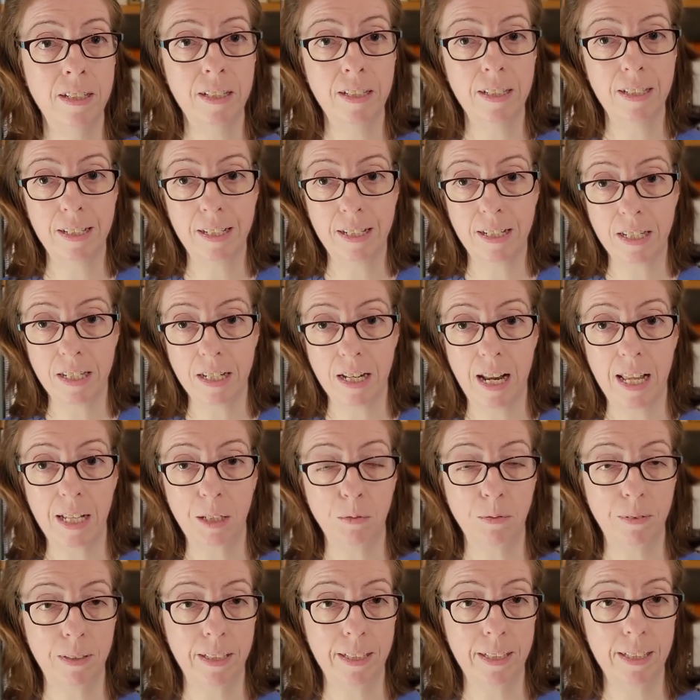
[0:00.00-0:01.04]

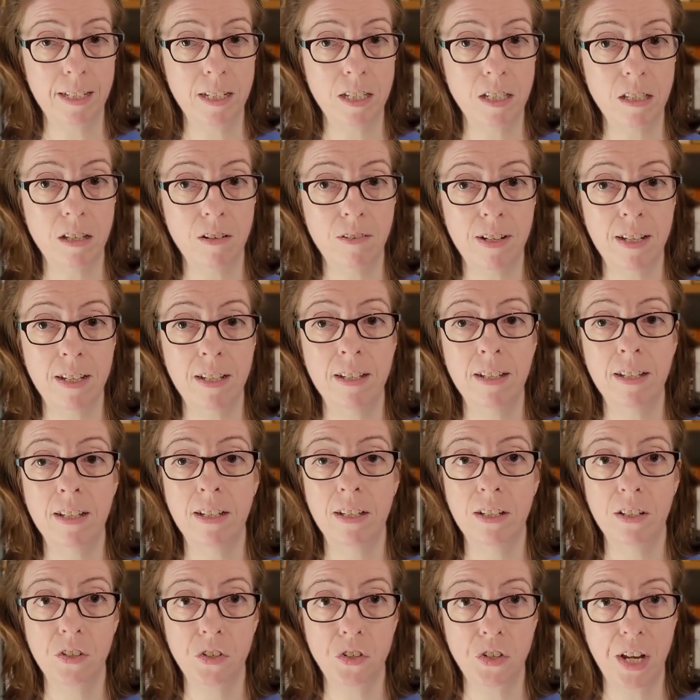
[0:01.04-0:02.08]
intellectual history,
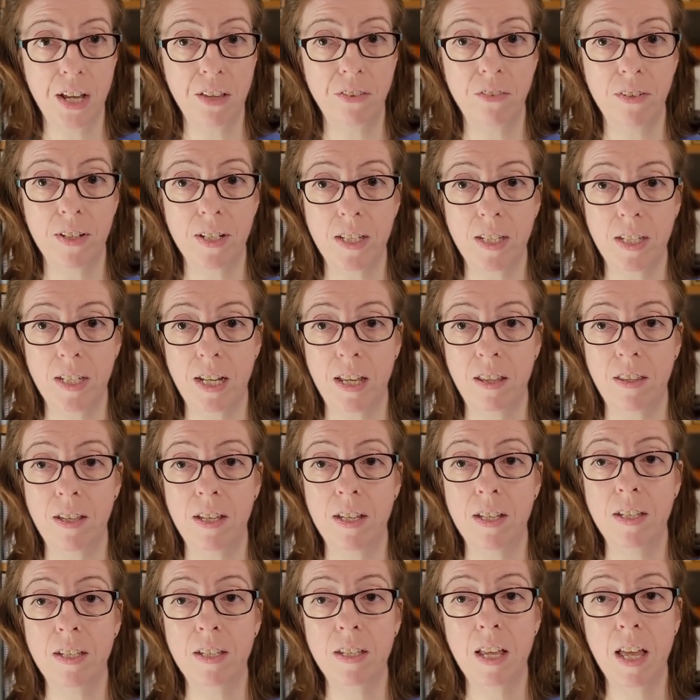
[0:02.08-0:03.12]
gender
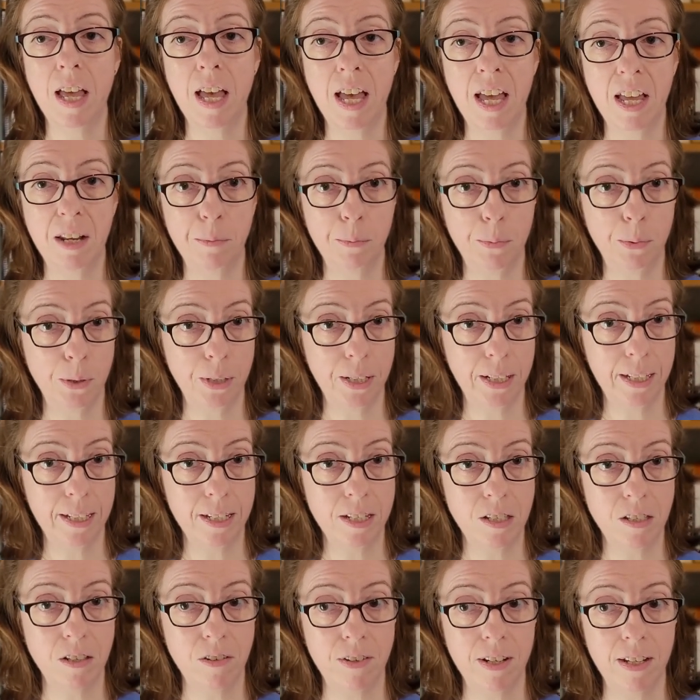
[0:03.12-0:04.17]
studies, and book
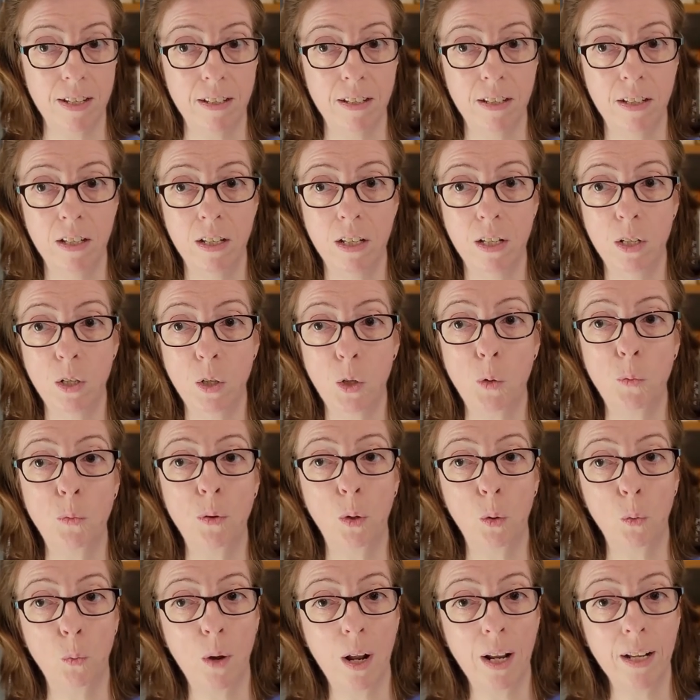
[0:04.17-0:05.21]
history, who
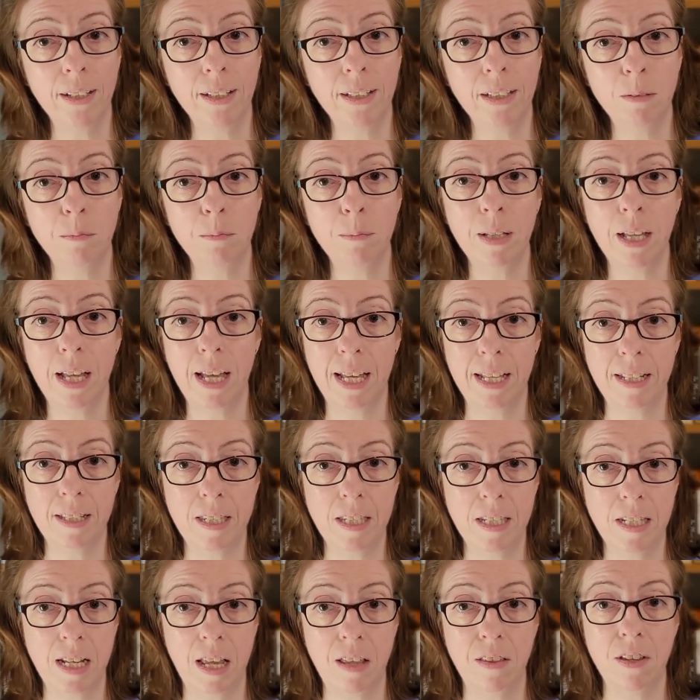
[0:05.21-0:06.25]
will welcome and
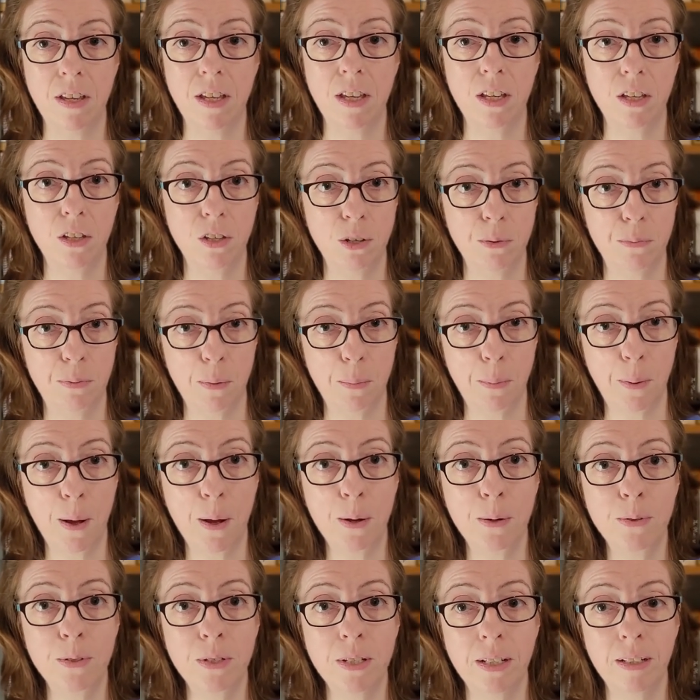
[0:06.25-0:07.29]
study your
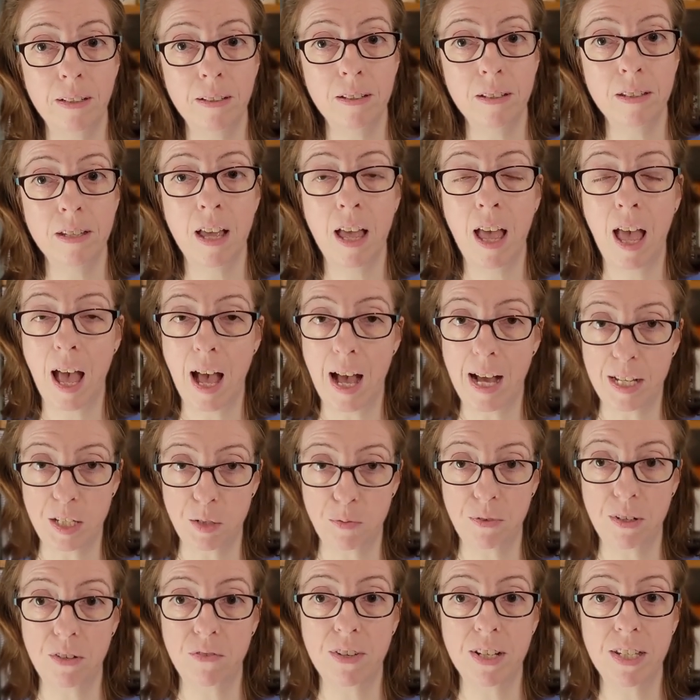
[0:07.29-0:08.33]
proposals as
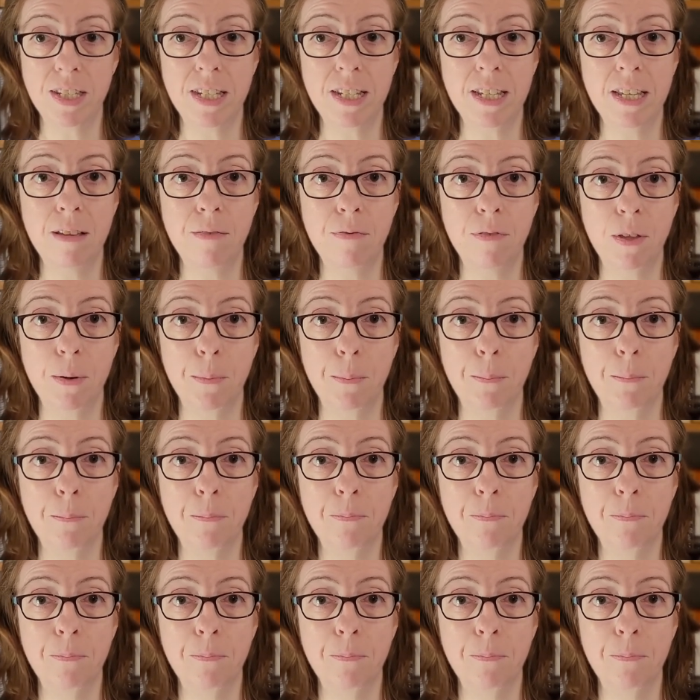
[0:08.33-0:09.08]
we receive them.